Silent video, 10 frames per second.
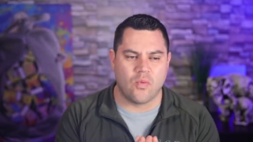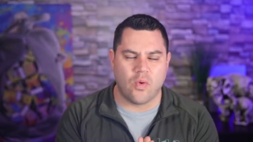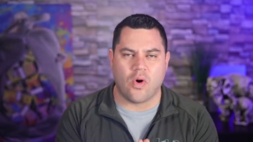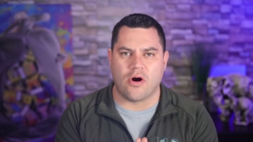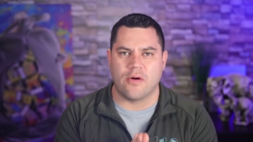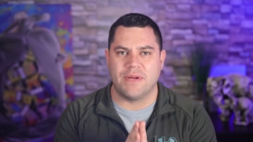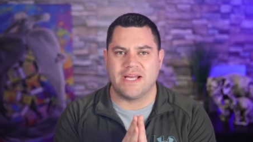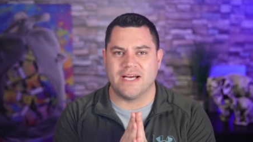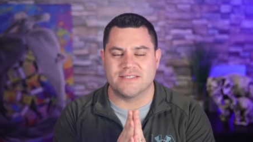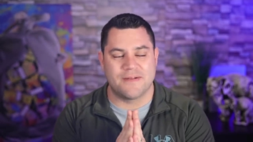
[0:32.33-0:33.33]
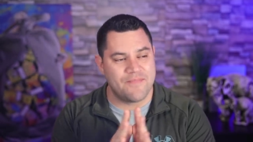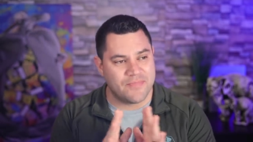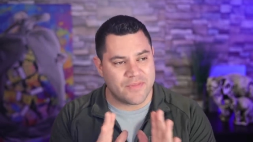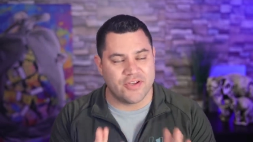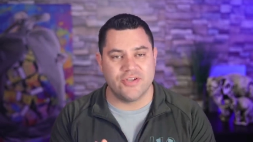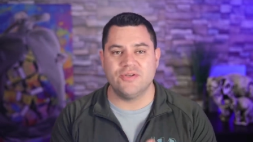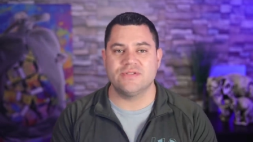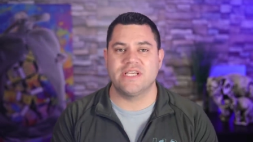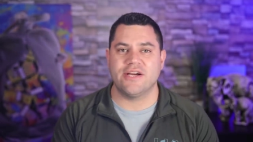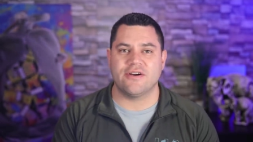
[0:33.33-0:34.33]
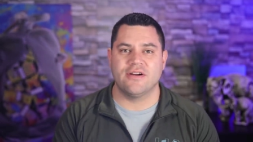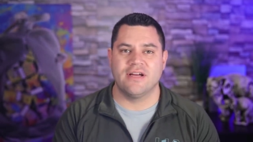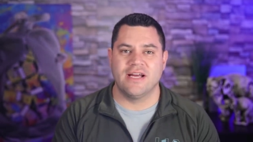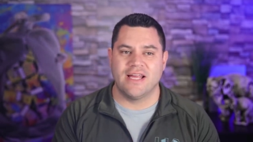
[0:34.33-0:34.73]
war because good news here,